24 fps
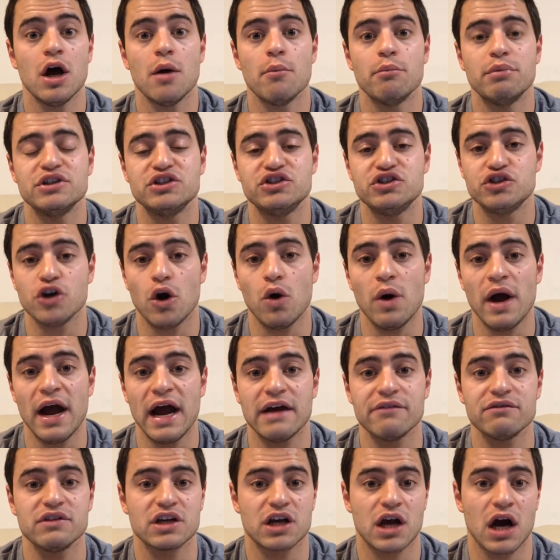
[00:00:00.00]
but don't
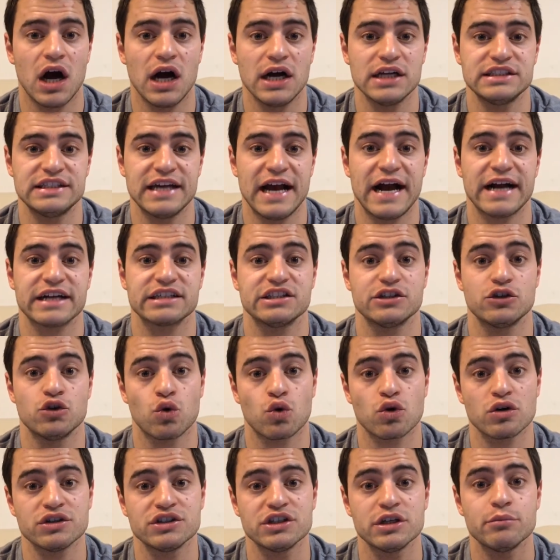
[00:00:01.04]
have the contacts in
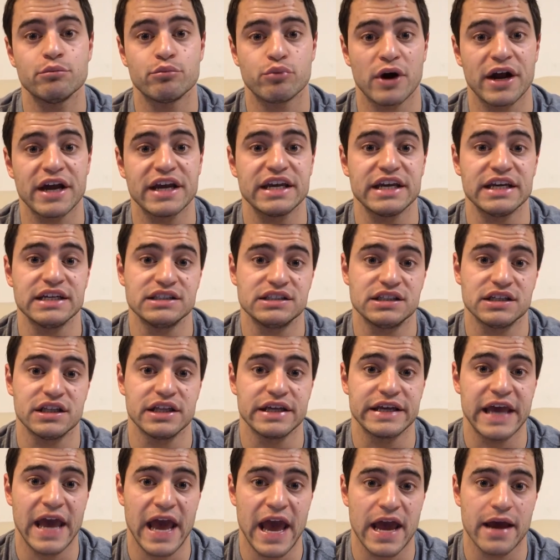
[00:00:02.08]
order to break into the
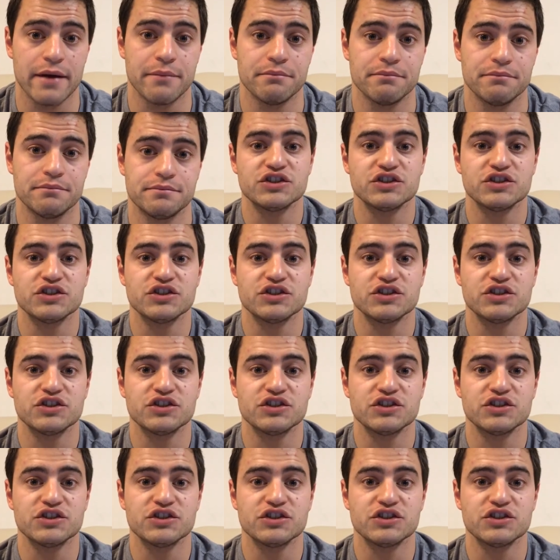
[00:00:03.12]
game.